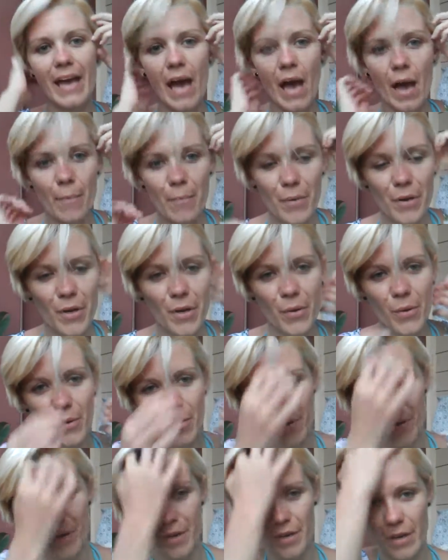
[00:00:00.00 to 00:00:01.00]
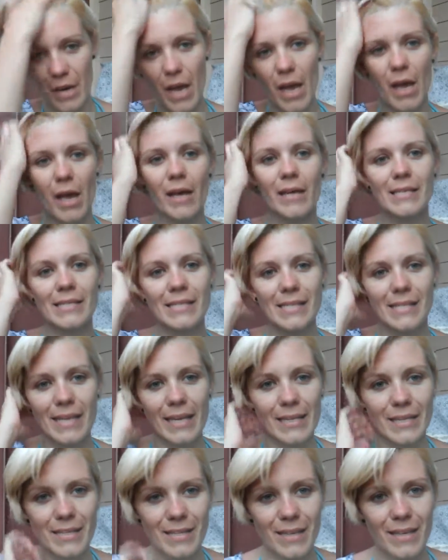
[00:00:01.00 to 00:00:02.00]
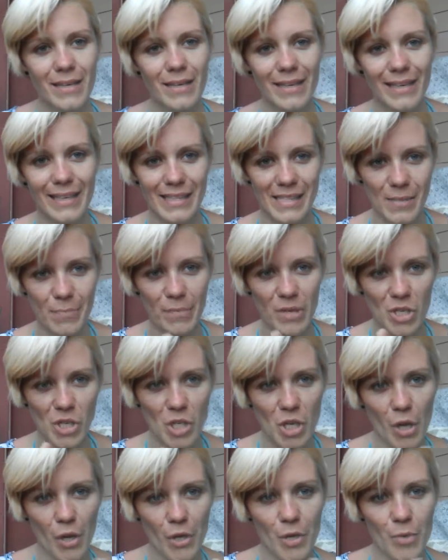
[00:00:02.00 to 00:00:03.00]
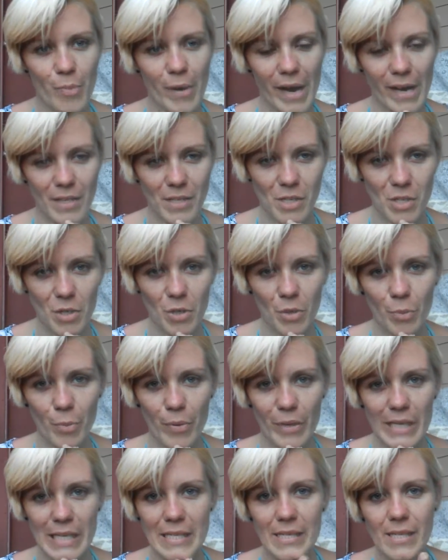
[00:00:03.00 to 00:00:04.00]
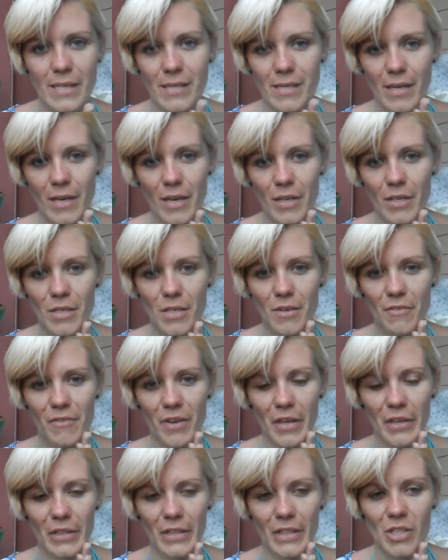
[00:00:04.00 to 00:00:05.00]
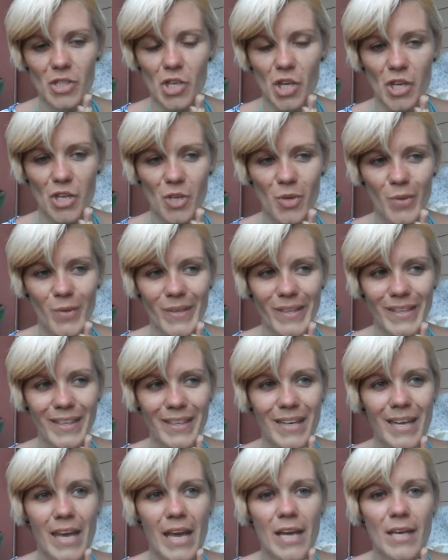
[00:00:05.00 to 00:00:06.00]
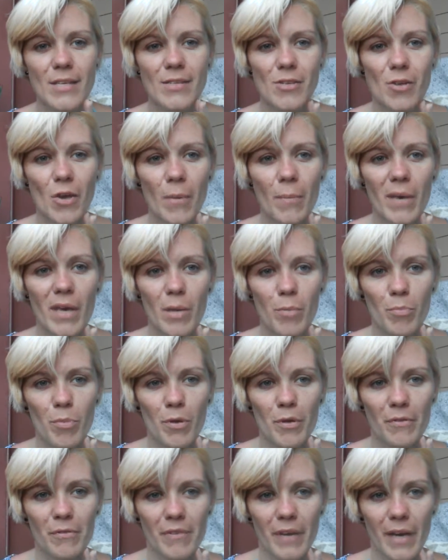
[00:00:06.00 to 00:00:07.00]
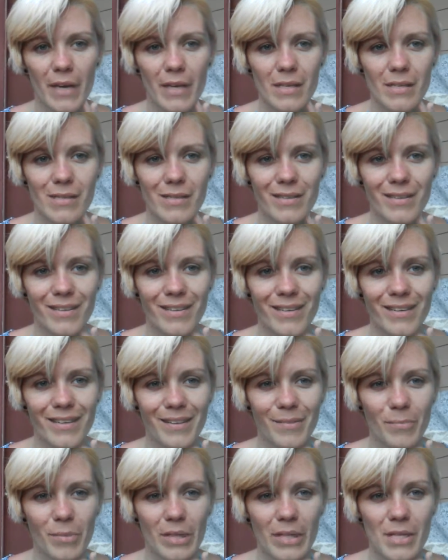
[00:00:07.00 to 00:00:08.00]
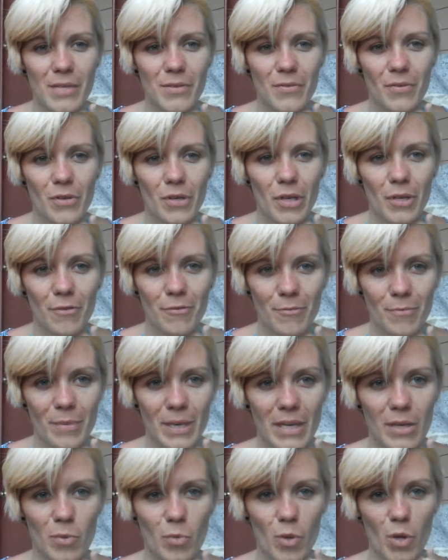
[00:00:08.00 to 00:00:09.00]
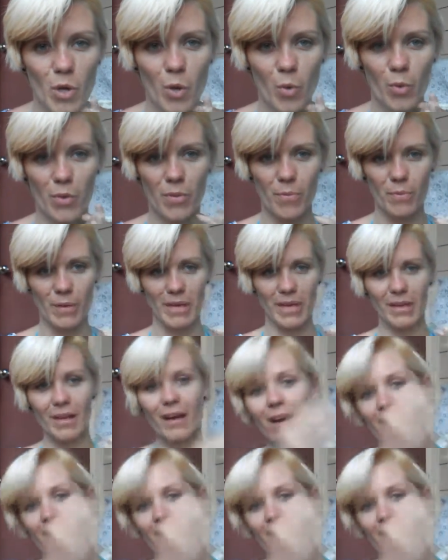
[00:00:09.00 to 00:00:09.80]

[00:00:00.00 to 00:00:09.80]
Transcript: Capricorn Ascendant, it's Michelle, your practical priestess here at Divinely Genuine. So I'm improvising. Please forgive me and work with me.